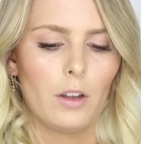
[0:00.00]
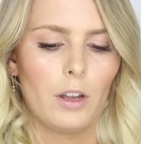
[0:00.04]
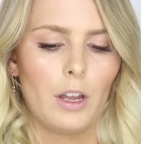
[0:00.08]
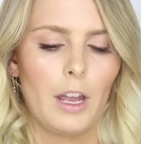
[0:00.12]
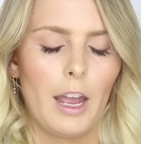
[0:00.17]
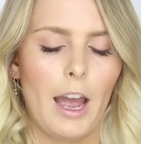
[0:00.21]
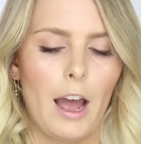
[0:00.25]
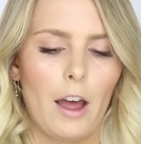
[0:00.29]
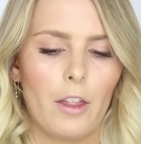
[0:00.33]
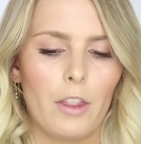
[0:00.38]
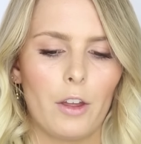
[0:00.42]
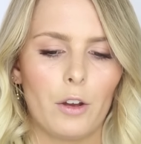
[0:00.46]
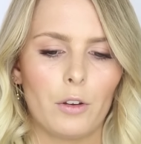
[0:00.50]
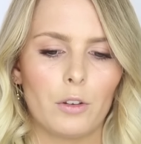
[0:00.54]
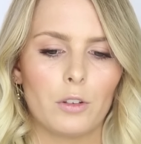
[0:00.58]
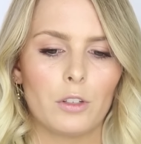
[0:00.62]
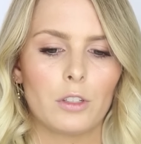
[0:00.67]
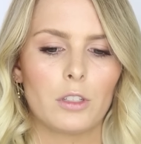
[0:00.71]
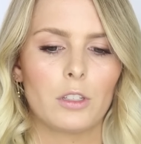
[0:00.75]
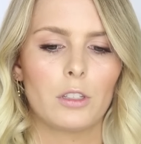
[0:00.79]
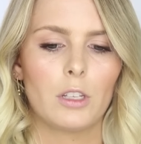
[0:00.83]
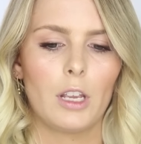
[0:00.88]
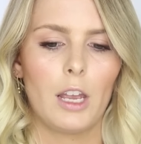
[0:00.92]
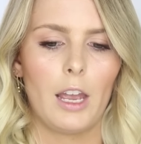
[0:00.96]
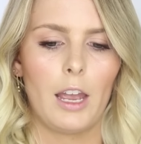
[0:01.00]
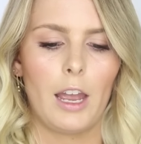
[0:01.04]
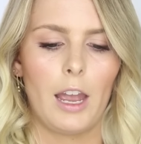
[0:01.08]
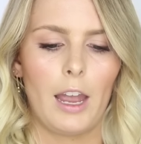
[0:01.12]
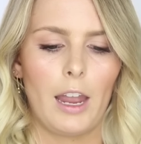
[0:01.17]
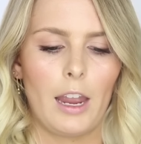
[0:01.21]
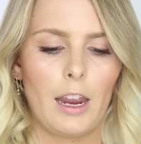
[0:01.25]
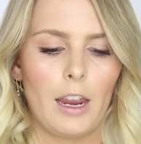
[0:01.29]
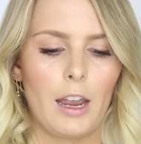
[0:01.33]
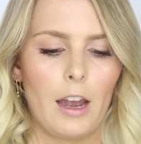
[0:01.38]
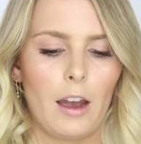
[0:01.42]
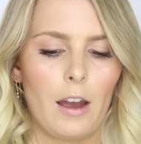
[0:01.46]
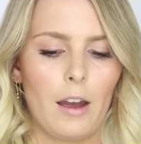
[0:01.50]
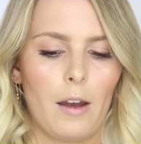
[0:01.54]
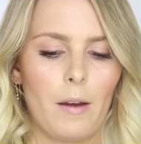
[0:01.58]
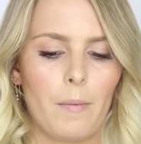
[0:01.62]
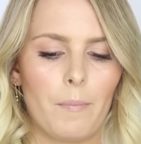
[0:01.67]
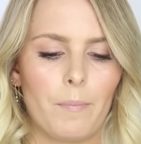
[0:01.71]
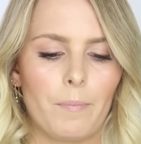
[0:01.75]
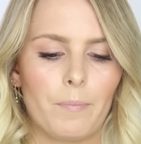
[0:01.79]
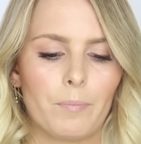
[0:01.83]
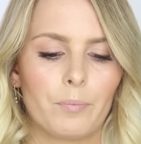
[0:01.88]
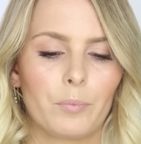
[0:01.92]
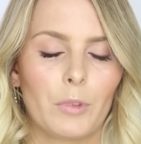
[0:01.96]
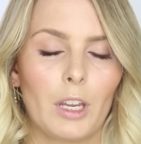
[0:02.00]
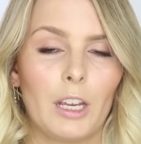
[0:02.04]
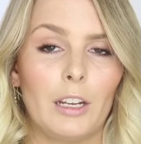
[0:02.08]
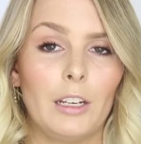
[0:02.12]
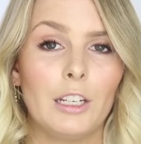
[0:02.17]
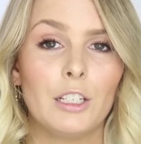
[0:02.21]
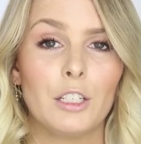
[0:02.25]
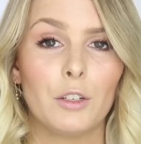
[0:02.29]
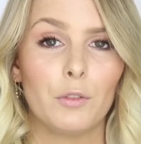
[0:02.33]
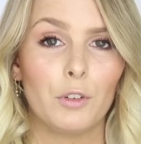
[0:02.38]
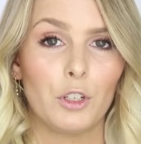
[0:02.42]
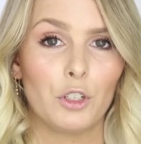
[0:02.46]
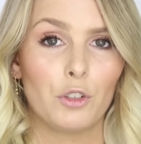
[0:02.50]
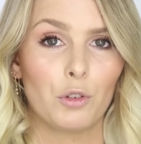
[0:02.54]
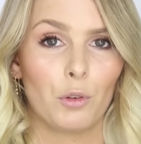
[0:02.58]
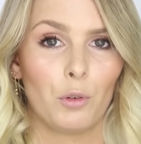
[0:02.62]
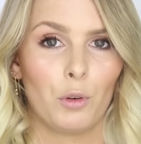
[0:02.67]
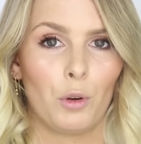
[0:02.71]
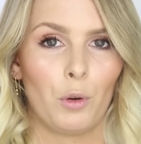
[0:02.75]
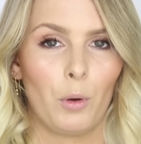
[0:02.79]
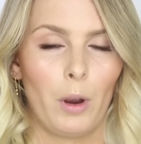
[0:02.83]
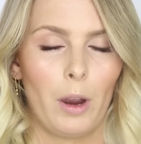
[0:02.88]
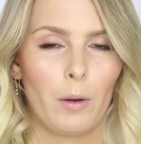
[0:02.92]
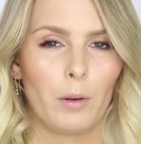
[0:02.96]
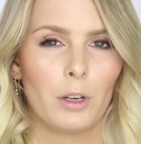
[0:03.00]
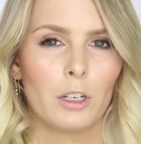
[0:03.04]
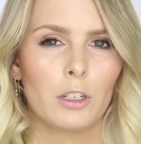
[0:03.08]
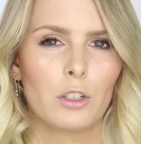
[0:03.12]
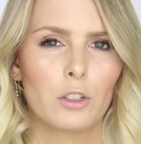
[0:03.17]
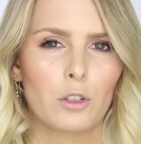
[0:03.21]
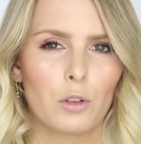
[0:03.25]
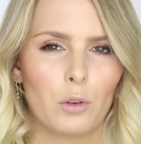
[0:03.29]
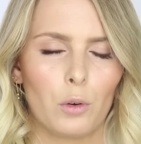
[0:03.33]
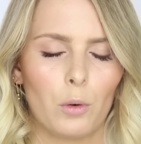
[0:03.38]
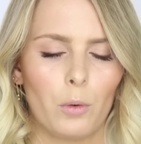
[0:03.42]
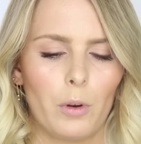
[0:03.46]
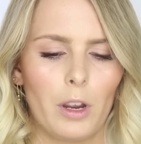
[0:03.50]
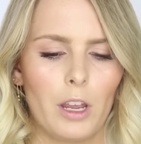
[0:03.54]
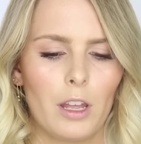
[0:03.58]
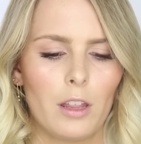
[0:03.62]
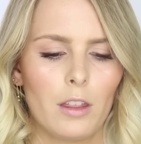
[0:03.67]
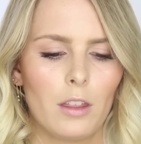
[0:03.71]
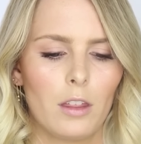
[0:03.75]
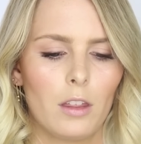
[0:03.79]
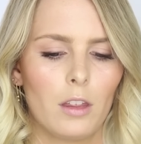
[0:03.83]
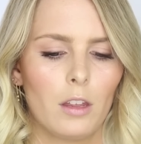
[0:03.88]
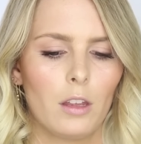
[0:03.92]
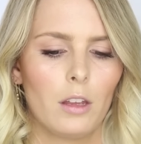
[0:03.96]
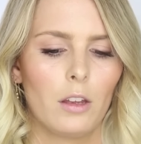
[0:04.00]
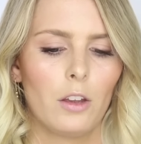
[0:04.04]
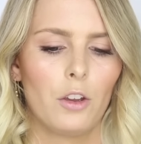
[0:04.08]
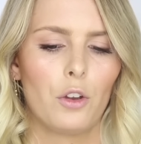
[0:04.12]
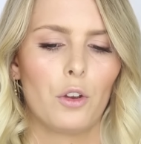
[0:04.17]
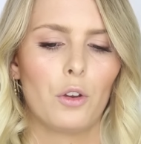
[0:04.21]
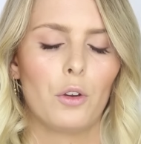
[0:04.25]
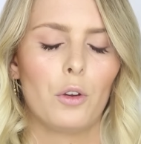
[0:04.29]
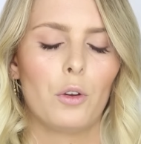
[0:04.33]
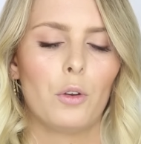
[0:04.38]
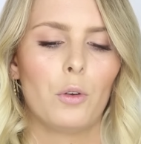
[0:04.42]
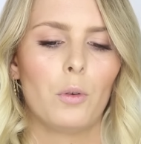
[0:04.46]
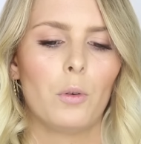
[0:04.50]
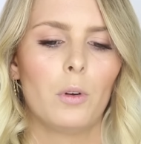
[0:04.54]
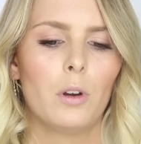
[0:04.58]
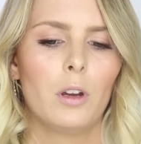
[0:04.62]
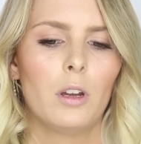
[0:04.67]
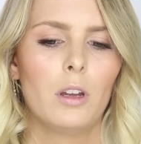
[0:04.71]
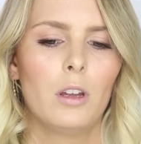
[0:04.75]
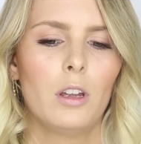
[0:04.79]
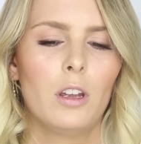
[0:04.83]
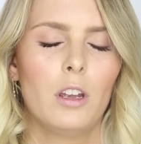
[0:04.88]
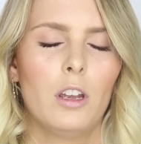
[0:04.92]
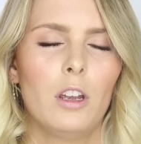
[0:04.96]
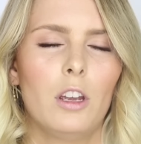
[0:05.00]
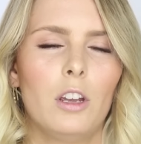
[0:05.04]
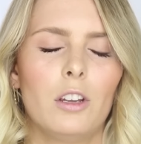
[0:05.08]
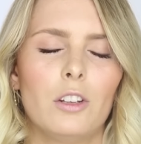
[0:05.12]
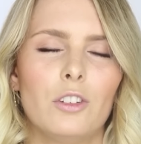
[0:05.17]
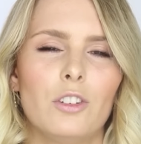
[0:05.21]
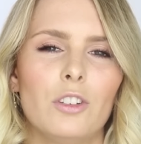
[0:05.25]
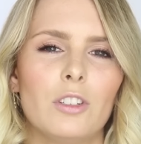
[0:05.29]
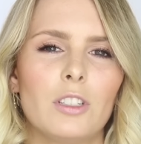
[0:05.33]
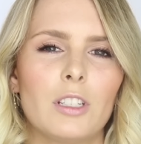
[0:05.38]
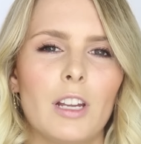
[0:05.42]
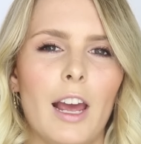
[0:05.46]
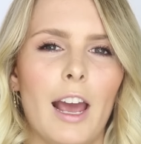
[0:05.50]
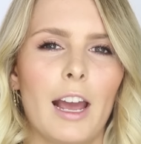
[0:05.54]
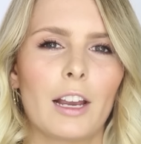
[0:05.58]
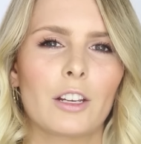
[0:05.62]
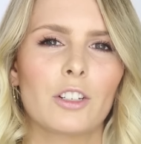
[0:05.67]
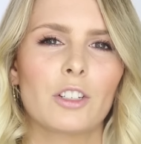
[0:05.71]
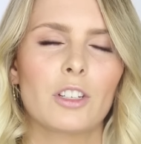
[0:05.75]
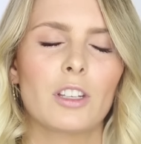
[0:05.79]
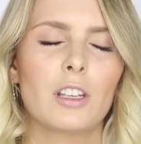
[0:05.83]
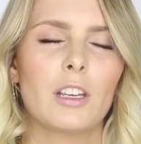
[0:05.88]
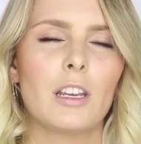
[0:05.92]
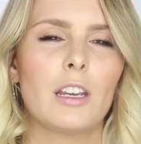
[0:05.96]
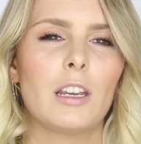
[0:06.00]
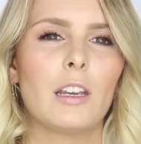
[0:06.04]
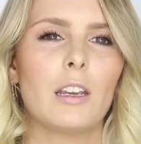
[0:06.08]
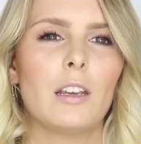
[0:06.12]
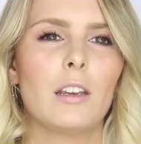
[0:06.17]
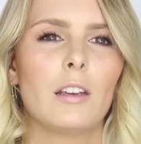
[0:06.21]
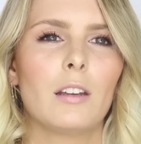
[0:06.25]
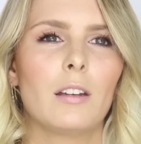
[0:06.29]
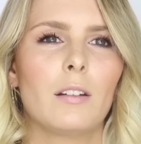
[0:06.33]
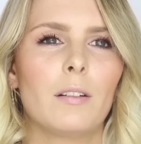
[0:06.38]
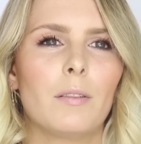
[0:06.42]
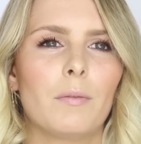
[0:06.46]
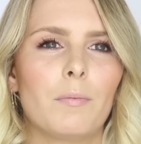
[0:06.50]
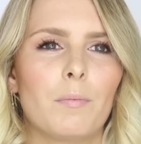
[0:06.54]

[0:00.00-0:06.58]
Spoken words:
how there was an individual who I went to school with who used to actually